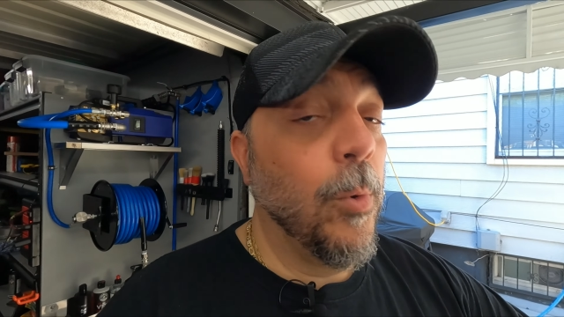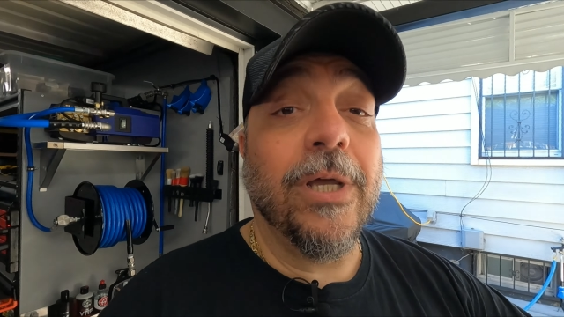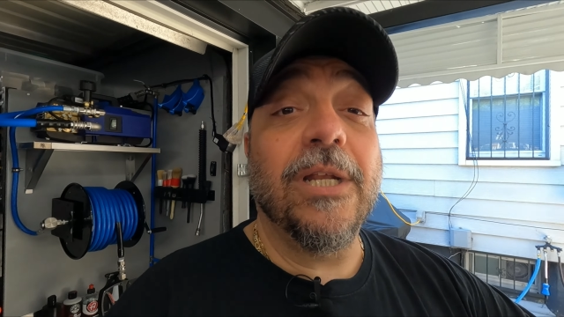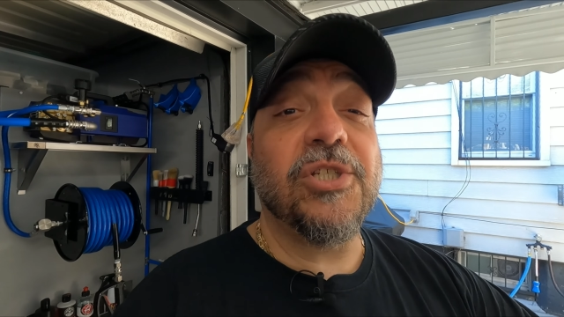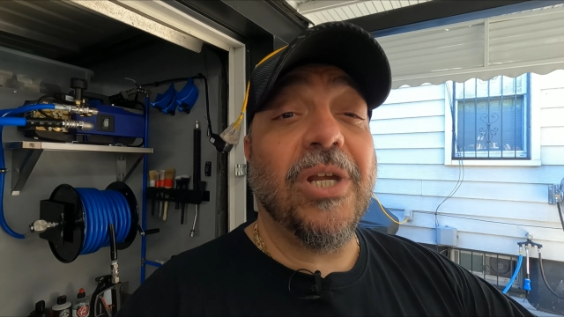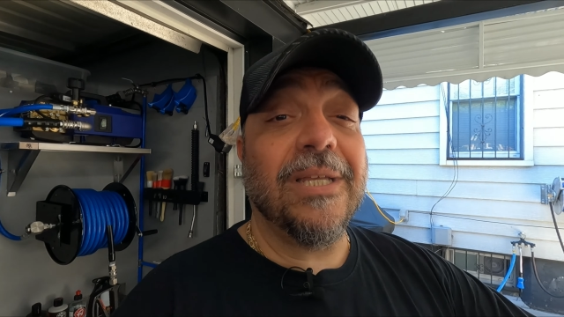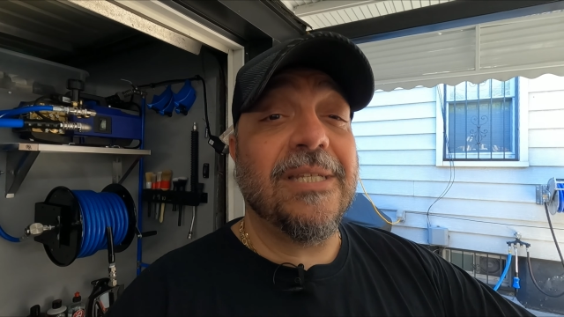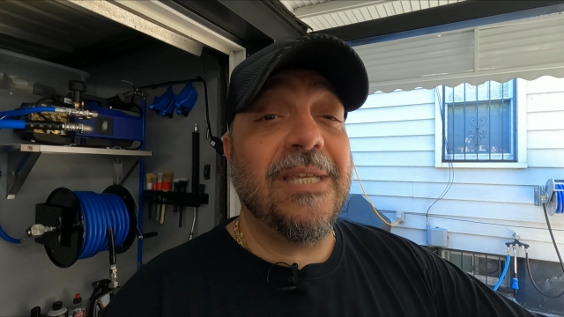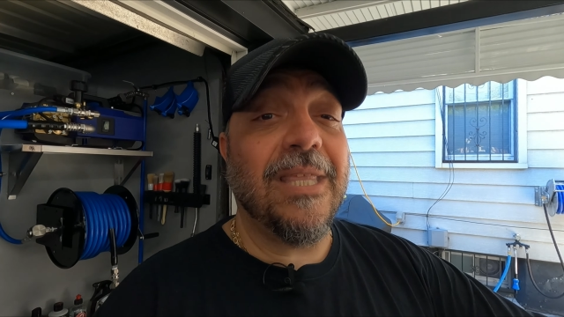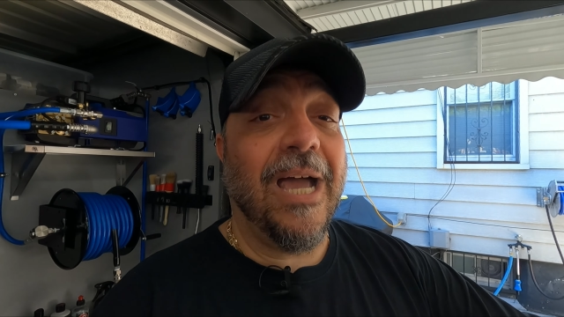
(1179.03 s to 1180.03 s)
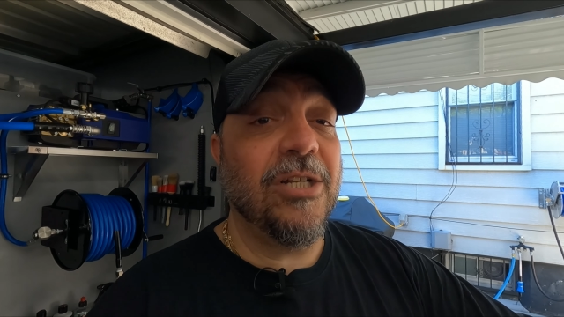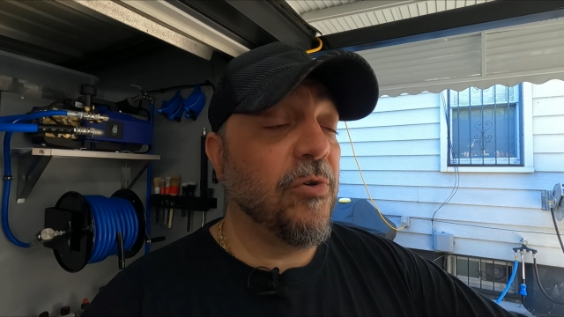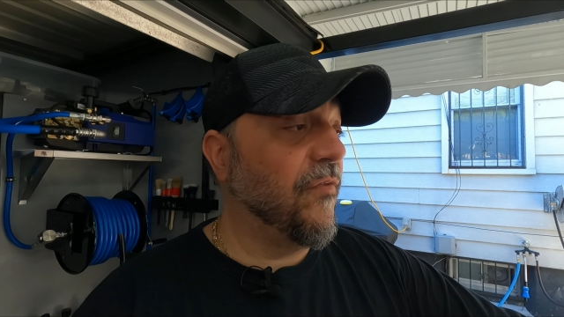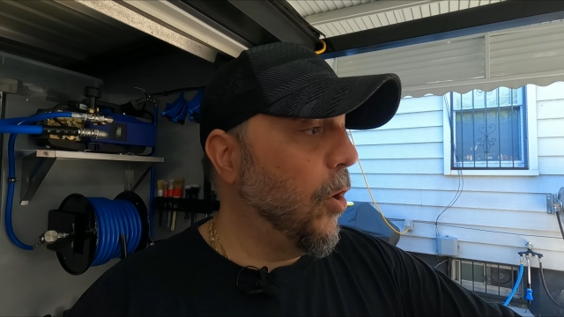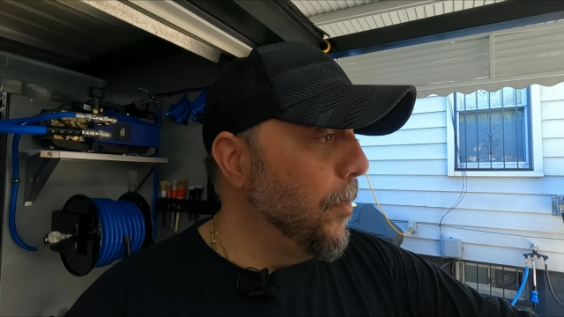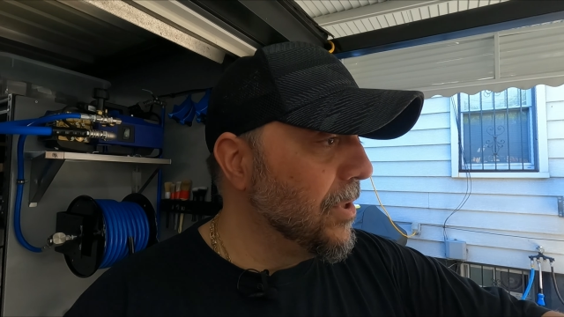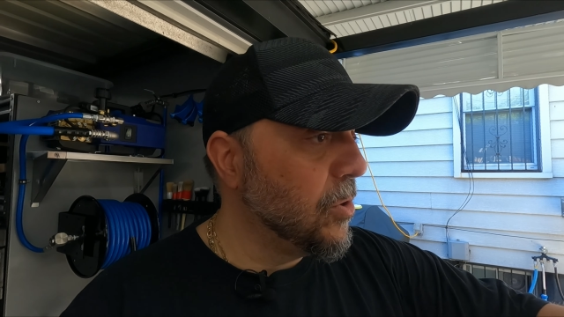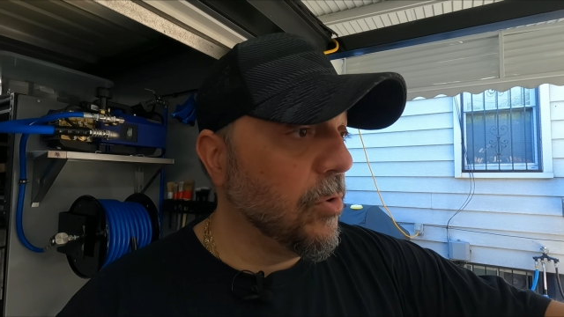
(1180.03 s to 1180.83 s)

And we're gonna check and see the hydrophobics.